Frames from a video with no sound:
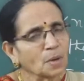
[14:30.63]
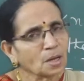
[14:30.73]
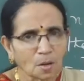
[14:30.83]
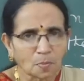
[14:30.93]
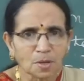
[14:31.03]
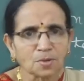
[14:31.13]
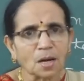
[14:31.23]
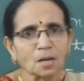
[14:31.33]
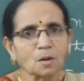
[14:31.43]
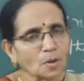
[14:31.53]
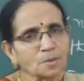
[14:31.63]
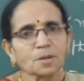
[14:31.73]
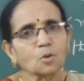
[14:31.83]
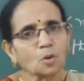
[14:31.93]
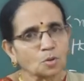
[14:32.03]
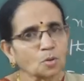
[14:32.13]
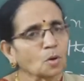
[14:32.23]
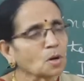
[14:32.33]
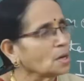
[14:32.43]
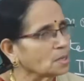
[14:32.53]
May not be standard value, zero
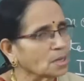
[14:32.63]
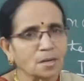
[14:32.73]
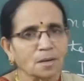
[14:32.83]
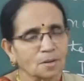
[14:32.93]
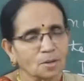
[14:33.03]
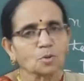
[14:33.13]
to ninety.